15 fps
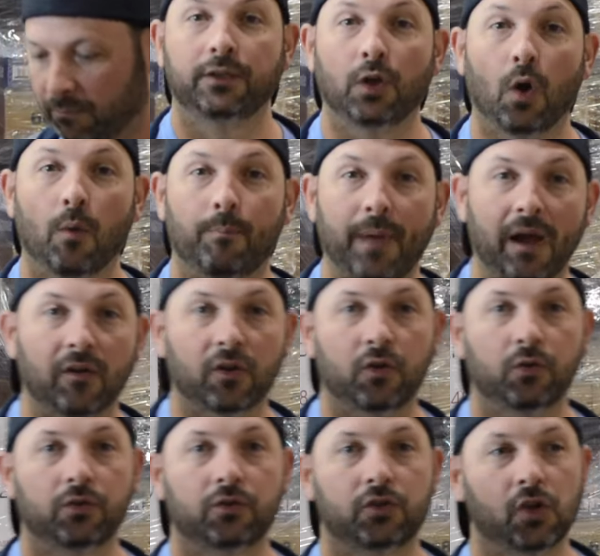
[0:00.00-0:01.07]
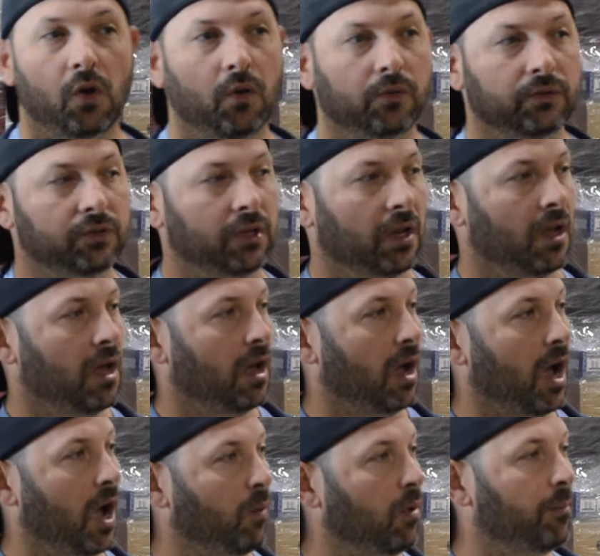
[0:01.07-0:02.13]
Yo, Barracuda Jones.
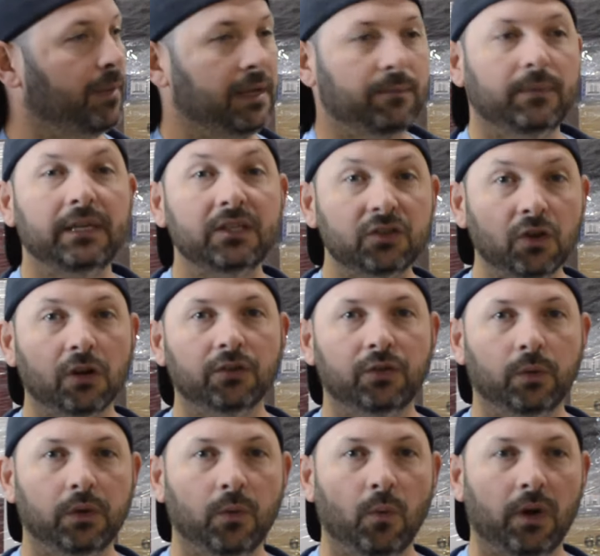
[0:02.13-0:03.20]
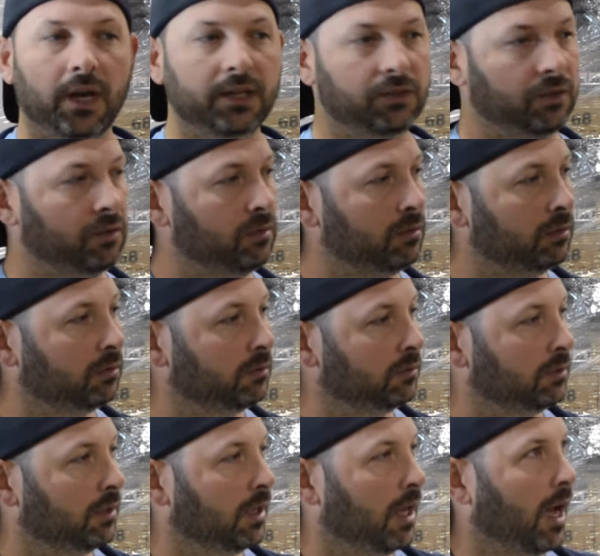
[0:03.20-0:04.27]
What made me start doing what I do?
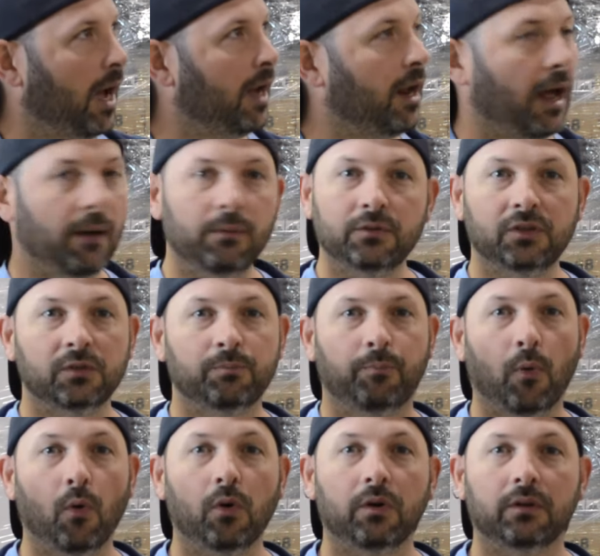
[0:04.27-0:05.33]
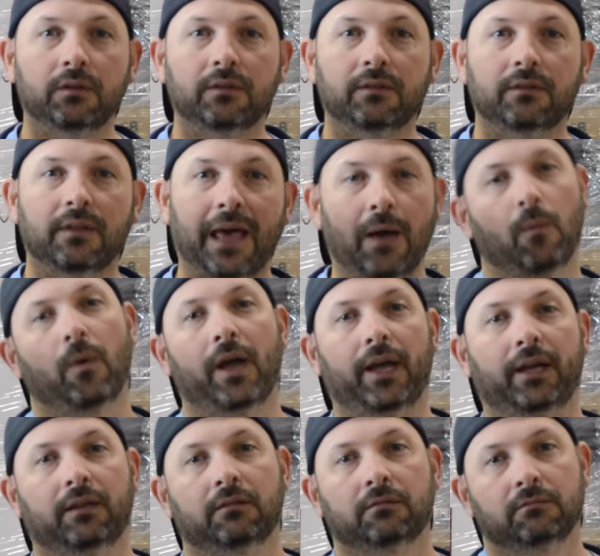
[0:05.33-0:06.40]
I was just born that
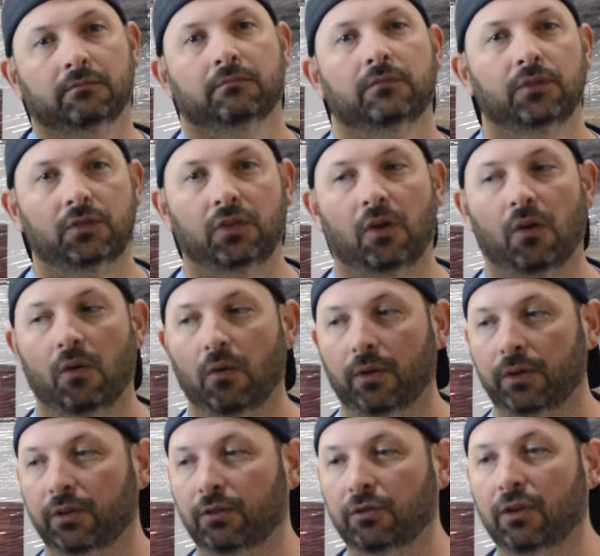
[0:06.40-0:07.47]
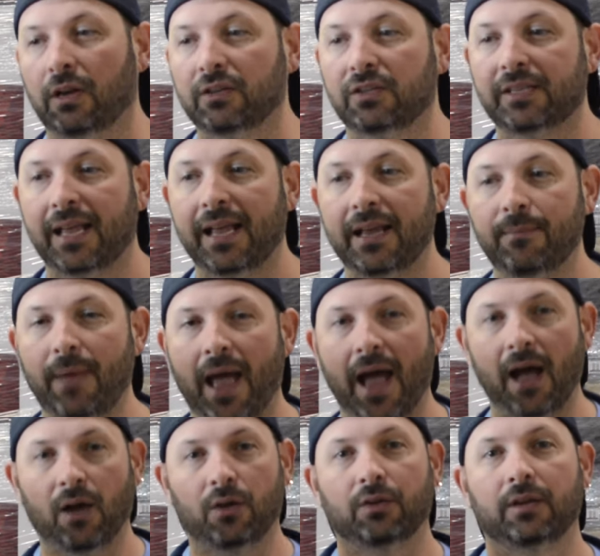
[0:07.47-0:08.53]
way. So I just came
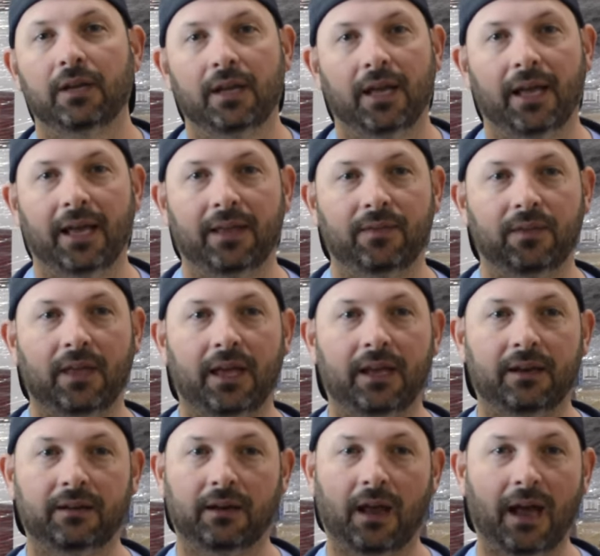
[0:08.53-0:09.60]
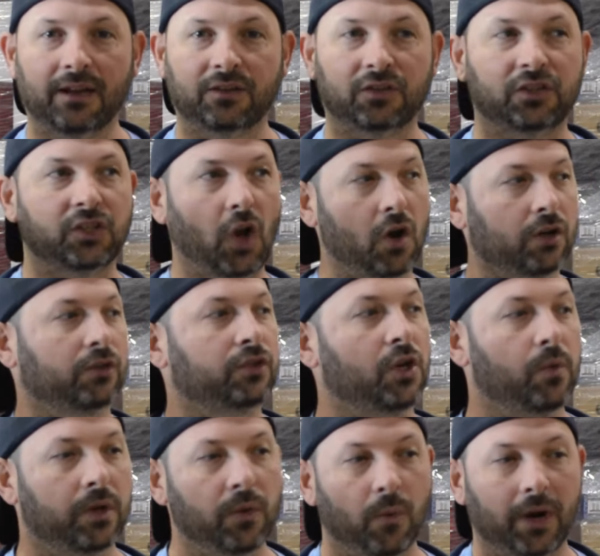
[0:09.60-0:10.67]
out and then I just started
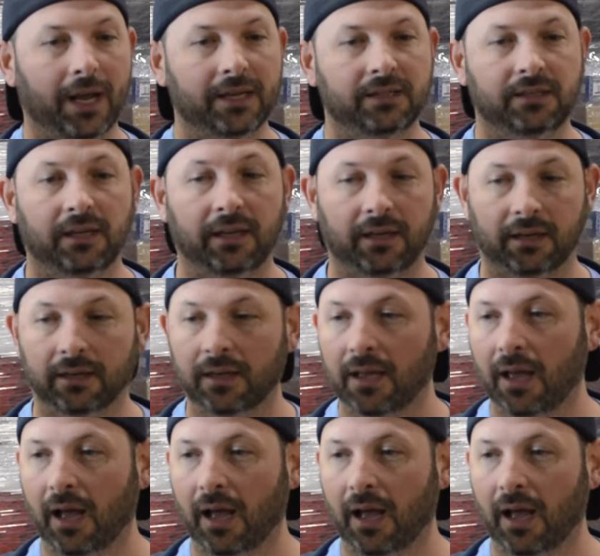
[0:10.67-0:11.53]
doing what I did.